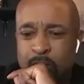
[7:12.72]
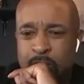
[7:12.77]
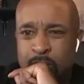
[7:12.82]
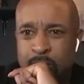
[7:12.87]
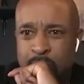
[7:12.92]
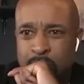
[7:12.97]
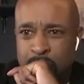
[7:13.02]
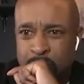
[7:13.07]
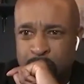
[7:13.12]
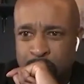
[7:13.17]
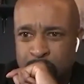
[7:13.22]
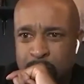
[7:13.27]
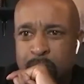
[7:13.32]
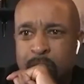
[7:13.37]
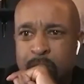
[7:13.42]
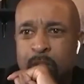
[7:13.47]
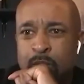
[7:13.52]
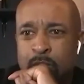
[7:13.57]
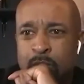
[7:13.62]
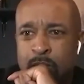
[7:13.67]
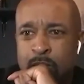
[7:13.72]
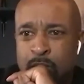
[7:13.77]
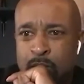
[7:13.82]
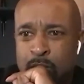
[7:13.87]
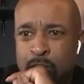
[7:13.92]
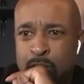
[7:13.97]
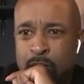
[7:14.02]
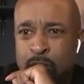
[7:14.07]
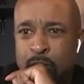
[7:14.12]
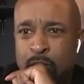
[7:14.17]
and things than we do now,
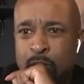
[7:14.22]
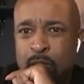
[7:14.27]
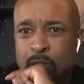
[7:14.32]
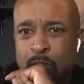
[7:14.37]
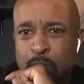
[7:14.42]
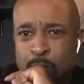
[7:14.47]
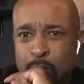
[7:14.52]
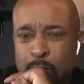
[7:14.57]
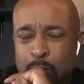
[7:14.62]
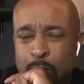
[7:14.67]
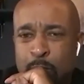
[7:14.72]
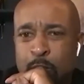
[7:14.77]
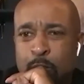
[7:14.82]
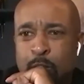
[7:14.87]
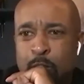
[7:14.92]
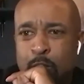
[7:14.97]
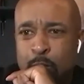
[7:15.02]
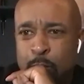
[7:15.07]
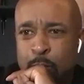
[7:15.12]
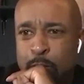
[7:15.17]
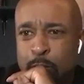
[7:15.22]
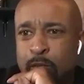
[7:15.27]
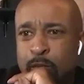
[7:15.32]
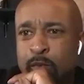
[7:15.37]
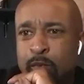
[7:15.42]
right? Social culture is